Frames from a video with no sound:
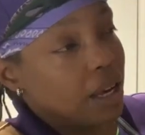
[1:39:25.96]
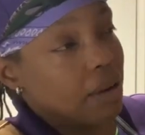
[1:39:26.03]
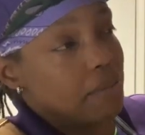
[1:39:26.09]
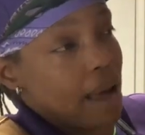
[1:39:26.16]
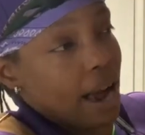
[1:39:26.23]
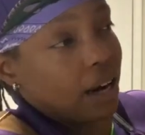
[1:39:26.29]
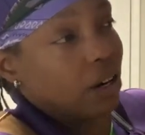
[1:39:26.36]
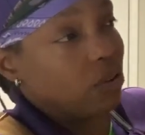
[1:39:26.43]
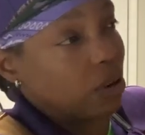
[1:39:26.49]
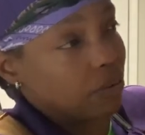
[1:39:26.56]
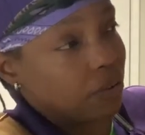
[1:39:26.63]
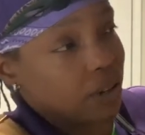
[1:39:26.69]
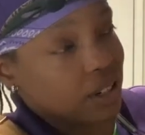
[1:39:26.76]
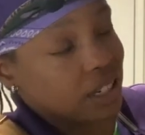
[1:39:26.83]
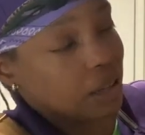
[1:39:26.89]
back in the whip
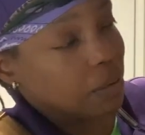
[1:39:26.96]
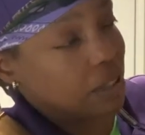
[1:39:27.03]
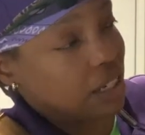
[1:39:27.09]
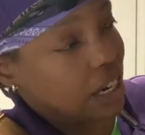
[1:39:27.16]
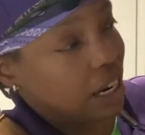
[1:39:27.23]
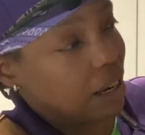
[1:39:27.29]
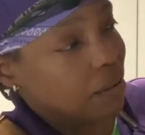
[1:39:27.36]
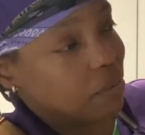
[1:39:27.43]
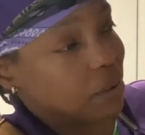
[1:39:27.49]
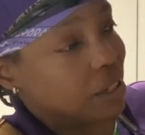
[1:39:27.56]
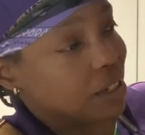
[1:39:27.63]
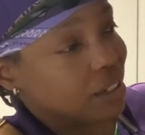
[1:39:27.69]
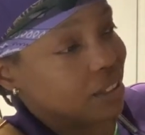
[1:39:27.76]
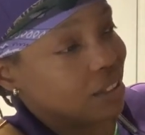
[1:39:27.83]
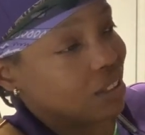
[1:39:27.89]
for the summertime, but
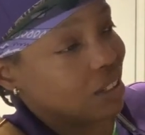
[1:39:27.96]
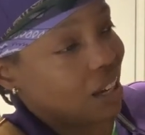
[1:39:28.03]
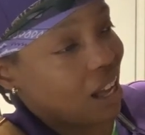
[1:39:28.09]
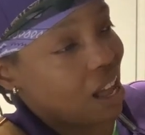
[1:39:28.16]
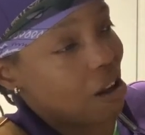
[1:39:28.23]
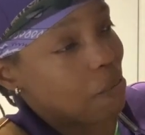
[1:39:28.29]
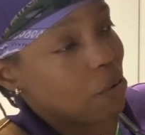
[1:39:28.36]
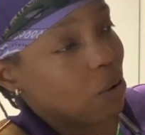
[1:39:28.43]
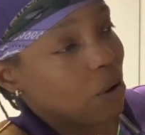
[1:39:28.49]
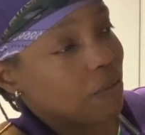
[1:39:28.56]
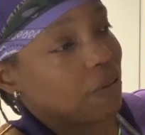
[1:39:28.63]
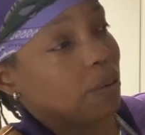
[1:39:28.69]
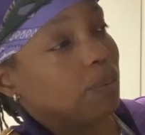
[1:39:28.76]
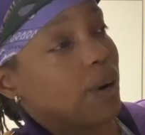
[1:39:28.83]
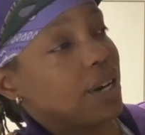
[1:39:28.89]
I'm gonna wait for
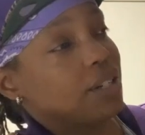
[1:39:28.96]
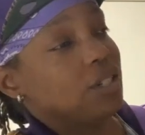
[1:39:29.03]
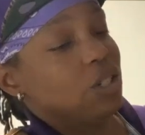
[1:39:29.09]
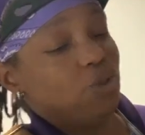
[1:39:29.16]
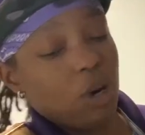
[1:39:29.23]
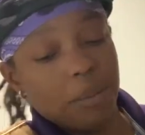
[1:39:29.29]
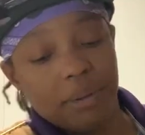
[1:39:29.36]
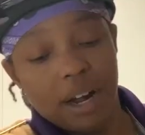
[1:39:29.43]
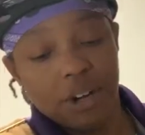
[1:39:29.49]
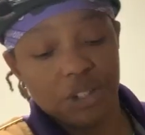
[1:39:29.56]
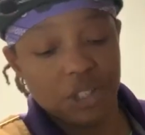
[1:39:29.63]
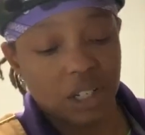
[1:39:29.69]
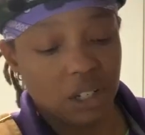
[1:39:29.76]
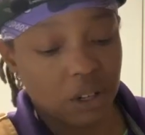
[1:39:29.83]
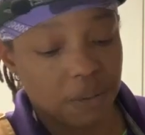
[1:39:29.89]
the prices to drop down
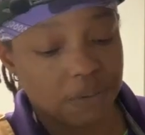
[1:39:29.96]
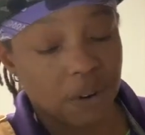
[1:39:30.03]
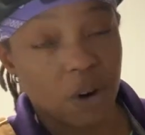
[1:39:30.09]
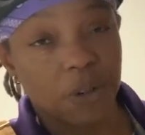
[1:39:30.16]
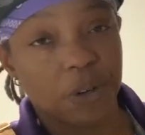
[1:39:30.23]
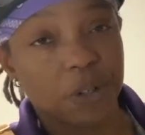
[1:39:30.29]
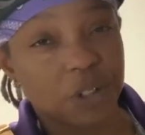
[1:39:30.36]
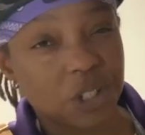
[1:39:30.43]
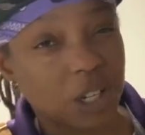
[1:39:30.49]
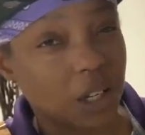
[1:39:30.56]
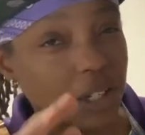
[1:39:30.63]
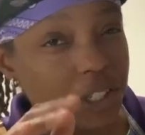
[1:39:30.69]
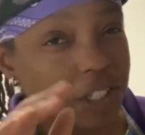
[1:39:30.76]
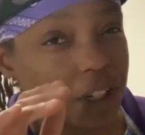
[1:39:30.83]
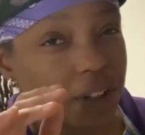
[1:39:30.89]
just a little further, just a
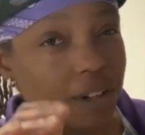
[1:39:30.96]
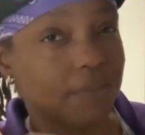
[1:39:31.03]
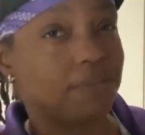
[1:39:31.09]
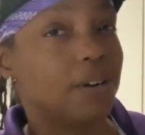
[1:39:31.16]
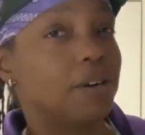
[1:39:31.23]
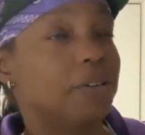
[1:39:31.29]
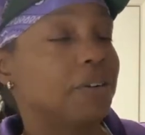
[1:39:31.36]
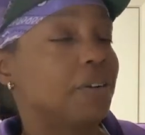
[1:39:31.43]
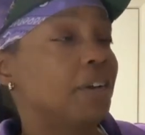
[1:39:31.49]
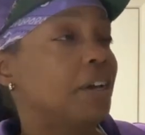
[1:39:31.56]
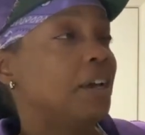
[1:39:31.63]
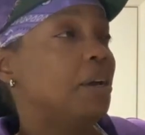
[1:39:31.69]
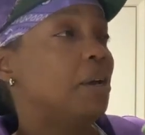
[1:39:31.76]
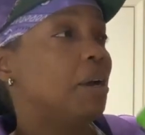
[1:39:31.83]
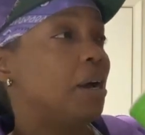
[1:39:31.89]
little further.
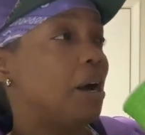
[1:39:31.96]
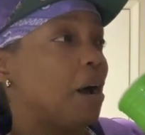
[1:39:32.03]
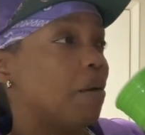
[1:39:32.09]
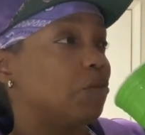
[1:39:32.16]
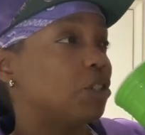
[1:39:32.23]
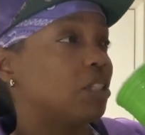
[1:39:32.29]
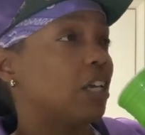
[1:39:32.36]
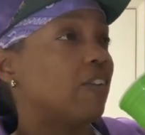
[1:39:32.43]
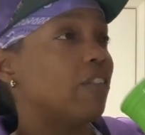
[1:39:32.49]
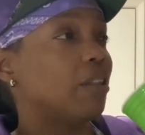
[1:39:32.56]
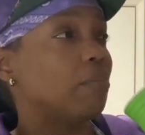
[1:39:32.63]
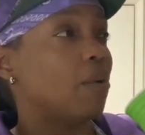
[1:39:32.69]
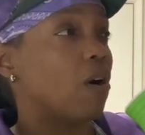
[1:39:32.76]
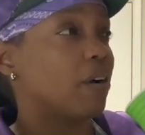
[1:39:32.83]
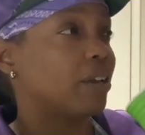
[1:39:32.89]
just given the
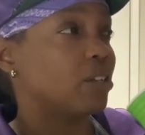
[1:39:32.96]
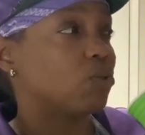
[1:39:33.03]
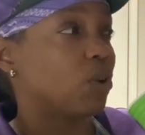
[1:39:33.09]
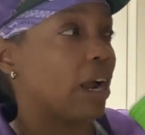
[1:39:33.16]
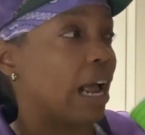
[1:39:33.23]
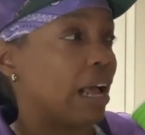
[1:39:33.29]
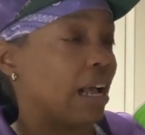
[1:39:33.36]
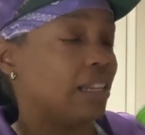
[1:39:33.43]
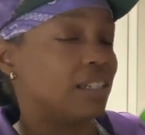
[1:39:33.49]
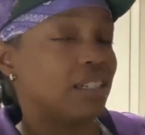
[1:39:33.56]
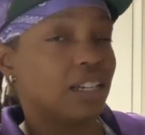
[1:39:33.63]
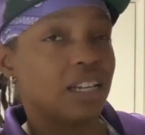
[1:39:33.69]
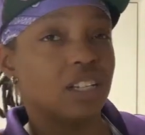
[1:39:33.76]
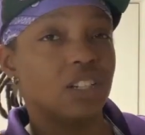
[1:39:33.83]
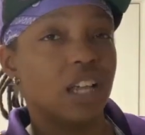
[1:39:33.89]
markets, right?
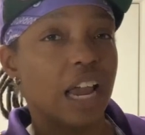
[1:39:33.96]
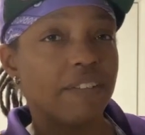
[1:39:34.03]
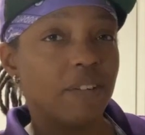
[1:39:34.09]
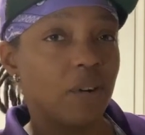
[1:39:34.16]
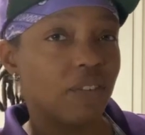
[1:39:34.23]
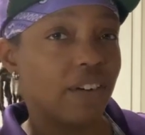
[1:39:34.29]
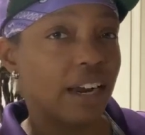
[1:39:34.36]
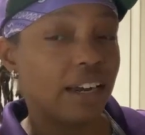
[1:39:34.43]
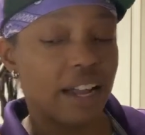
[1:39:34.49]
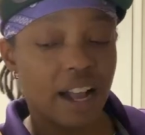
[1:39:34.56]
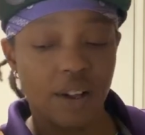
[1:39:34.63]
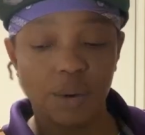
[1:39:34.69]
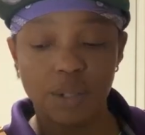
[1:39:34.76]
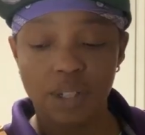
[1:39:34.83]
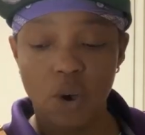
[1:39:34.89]
Because everyone right
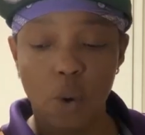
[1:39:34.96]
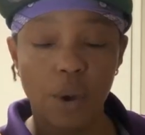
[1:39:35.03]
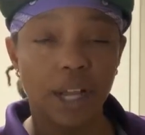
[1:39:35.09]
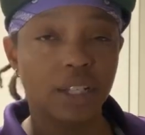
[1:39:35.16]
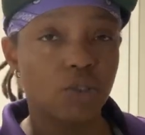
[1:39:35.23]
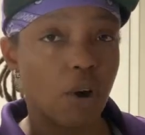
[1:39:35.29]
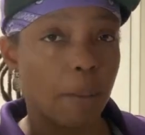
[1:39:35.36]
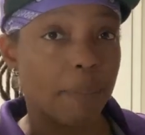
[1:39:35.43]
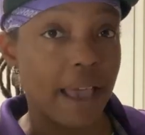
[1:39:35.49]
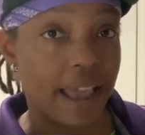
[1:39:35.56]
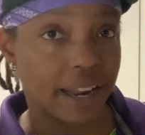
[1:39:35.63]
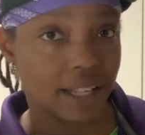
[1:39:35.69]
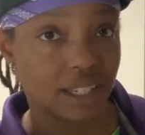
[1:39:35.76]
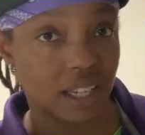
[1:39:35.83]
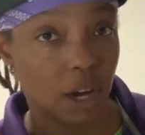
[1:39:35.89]
now is going into a
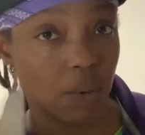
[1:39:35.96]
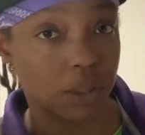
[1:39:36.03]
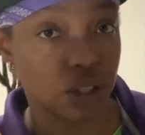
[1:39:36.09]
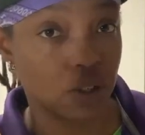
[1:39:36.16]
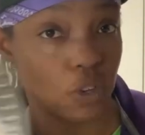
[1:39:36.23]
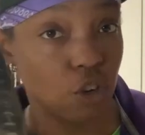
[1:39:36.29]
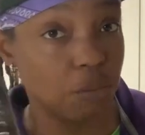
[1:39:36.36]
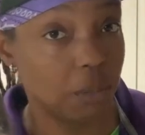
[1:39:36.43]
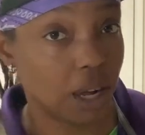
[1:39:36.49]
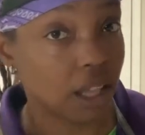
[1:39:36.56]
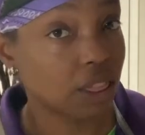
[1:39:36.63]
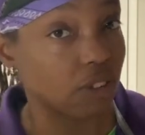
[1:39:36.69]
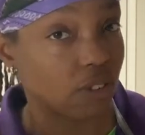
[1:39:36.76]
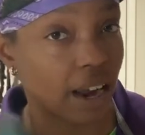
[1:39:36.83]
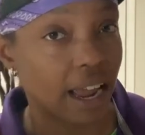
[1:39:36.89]
panic sell with the new month,
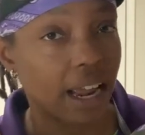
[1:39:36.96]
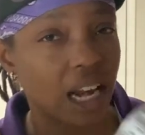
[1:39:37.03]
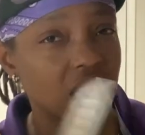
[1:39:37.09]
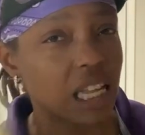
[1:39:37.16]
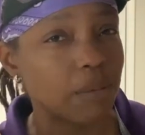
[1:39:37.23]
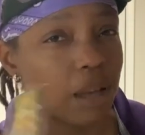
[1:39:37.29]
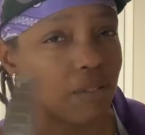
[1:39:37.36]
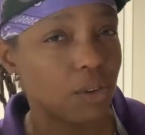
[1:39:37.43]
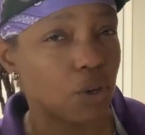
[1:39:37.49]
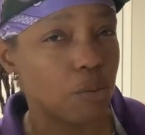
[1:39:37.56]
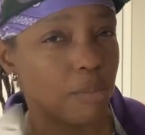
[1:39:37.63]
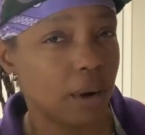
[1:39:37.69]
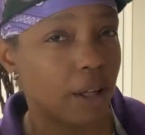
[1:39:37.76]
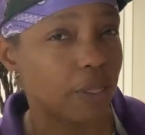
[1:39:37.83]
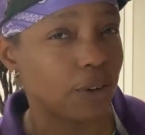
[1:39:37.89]
right? Anytime you have a new
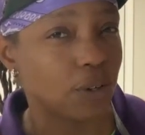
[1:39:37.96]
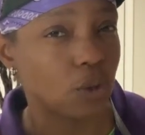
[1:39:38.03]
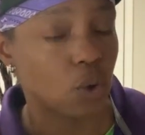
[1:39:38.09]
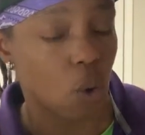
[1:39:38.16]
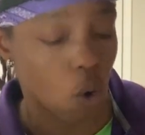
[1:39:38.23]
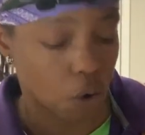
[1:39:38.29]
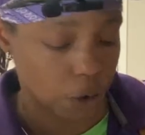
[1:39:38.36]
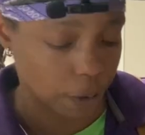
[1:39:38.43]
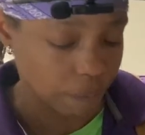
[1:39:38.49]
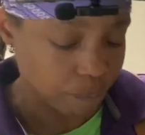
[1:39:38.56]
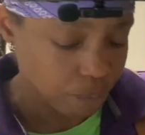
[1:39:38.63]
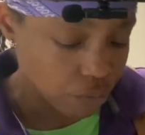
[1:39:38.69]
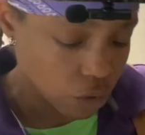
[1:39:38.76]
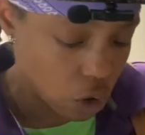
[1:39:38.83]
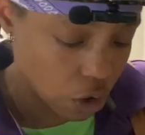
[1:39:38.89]
month, a new quarter,
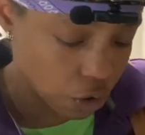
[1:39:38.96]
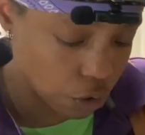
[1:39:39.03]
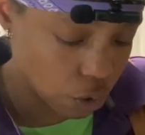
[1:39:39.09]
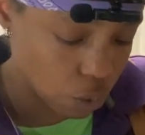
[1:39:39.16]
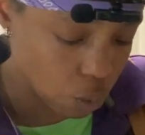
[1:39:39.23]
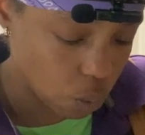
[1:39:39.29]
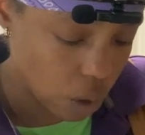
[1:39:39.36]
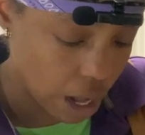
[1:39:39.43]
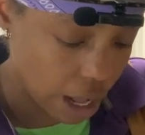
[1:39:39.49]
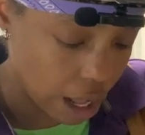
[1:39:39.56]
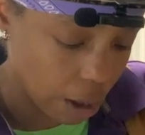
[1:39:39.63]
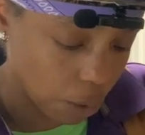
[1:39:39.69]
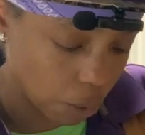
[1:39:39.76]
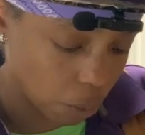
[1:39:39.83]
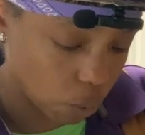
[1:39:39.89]
or a new
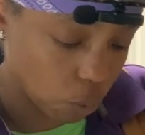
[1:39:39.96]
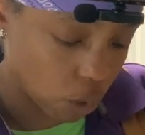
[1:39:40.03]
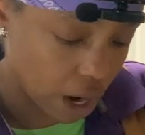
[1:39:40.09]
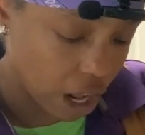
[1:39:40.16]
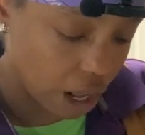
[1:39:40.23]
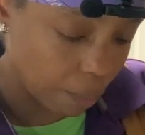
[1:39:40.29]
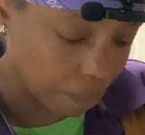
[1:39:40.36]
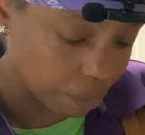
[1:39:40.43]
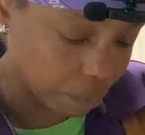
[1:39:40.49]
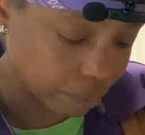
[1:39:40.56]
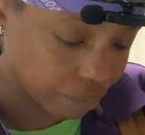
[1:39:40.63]
realm